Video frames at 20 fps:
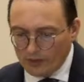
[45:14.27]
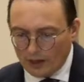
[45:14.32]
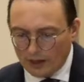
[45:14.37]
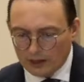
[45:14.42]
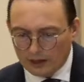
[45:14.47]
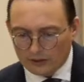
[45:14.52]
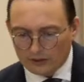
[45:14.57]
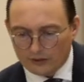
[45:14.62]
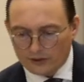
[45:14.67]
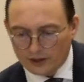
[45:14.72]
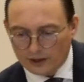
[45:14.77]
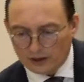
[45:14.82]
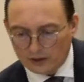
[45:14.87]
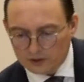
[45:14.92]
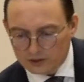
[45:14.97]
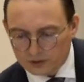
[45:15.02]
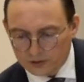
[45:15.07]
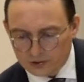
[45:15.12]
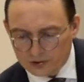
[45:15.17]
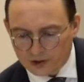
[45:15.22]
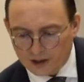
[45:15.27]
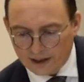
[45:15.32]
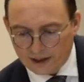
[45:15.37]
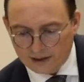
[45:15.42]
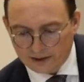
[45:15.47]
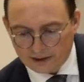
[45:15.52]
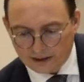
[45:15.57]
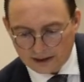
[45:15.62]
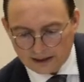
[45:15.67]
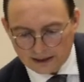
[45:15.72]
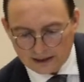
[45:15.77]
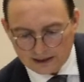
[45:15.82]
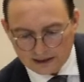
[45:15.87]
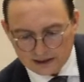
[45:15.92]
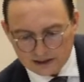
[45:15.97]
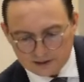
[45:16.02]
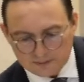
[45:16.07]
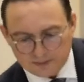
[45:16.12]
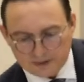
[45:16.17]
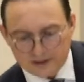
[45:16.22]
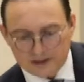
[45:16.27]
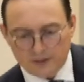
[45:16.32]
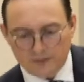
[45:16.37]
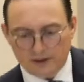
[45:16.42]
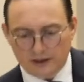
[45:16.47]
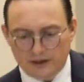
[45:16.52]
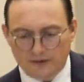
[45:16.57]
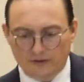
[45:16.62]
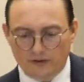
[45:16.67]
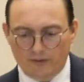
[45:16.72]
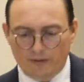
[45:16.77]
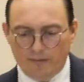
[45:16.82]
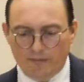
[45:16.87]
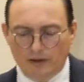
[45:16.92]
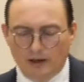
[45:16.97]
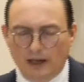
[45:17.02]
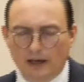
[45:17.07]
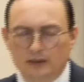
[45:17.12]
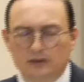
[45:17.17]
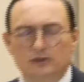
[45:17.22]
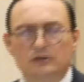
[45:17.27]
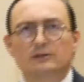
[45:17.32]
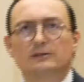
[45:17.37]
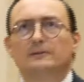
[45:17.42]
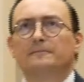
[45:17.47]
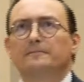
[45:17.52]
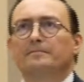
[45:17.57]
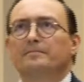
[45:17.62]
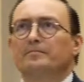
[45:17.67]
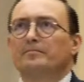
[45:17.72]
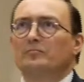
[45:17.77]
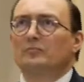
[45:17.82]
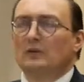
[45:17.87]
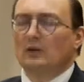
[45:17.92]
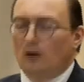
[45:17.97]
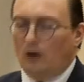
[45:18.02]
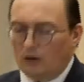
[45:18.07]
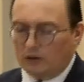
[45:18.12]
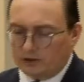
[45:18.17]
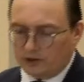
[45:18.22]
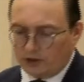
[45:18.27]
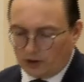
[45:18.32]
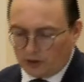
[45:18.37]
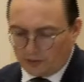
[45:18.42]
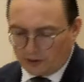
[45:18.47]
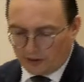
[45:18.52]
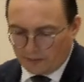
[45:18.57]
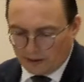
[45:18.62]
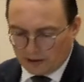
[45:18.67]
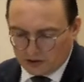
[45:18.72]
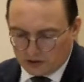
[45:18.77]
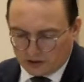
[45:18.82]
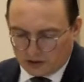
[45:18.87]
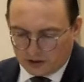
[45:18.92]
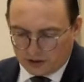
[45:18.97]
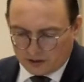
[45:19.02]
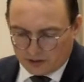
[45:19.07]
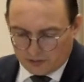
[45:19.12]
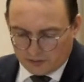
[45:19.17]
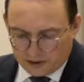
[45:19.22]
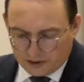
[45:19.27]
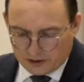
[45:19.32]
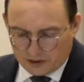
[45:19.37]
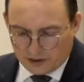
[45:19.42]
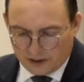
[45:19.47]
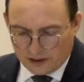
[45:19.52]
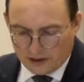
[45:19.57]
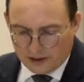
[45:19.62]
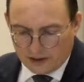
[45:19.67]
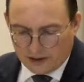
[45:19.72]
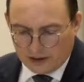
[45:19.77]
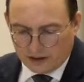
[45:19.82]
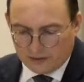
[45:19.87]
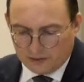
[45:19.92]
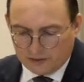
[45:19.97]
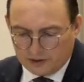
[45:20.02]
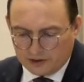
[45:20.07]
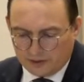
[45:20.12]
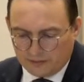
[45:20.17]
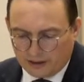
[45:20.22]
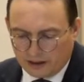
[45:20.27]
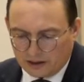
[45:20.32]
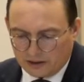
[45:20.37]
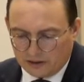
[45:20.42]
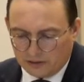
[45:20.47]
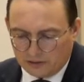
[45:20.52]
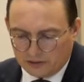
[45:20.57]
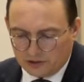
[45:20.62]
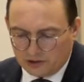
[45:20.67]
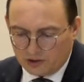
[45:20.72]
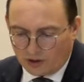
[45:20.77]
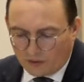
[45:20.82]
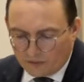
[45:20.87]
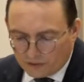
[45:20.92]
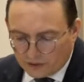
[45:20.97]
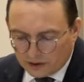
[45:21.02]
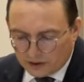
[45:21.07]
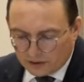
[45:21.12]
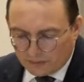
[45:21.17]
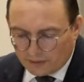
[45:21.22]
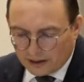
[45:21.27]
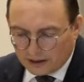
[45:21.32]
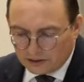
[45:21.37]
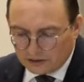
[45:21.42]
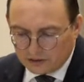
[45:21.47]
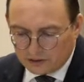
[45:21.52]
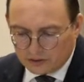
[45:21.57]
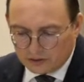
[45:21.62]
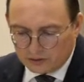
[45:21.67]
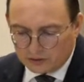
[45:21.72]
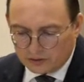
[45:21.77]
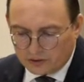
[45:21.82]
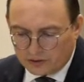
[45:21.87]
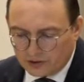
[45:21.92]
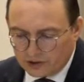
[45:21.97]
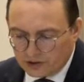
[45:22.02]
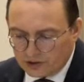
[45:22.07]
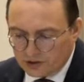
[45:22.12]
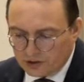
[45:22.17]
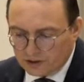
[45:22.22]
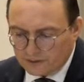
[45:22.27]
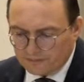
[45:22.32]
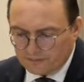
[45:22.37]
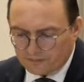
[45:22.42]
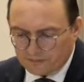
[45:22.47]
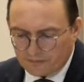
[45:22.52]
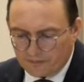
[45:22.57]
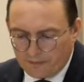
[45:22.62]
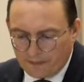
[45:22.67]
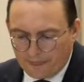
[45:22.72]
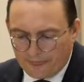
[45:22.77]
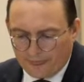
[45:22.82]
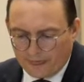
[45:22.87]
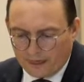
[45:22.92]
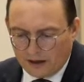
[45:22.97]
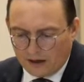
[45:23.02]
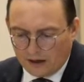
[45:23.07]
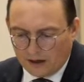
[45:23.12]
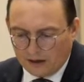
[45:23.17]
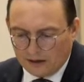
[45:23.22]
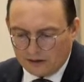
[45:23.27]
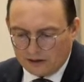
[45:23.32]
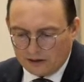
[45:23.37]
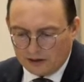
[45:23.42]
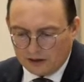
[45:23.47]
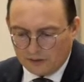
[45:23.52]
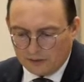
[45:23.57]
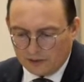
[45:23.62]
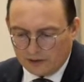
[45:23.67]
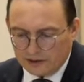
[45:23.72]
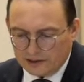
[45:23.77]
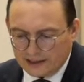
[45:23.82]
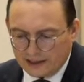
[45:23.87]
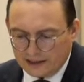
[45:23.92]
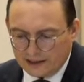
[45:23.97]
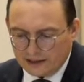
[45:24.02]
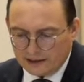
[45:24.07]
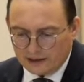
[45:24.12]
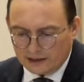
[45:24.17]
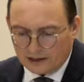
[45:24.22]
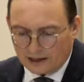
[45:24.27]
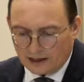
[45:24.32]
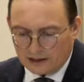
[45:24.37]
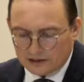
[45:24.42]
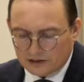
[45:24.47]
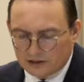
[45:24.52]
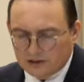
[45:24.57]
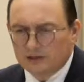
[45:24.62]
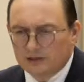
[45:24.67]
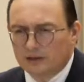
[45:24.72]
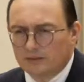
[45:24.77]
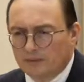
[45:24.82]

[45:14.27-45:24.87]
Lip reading: Now, the theological training that he is busy with, if you remember last October, I mentioned that there was a man called Sovereign, a man called Christian, that they were attending the classes.